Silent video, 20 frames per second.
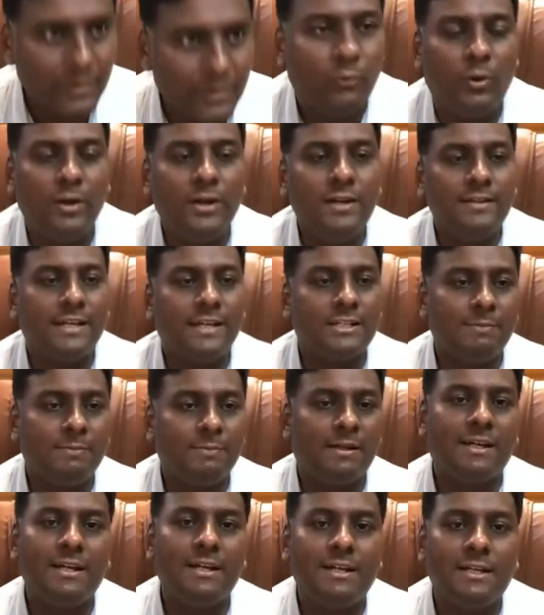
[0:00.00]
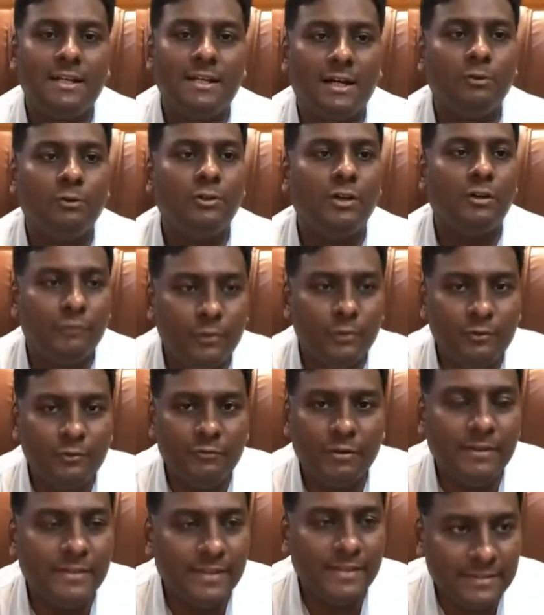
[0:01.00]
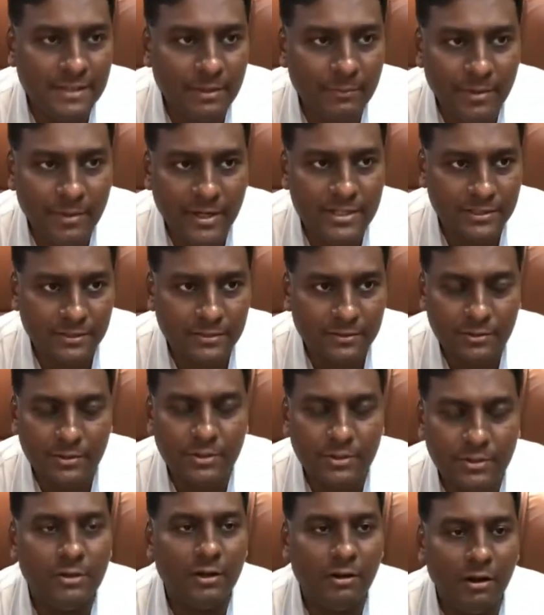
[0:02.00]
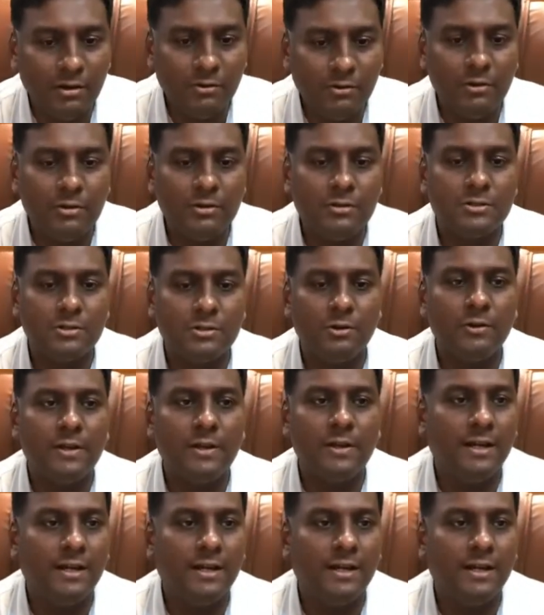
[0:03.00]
what is expected out of you from this examination. So you're not going to show your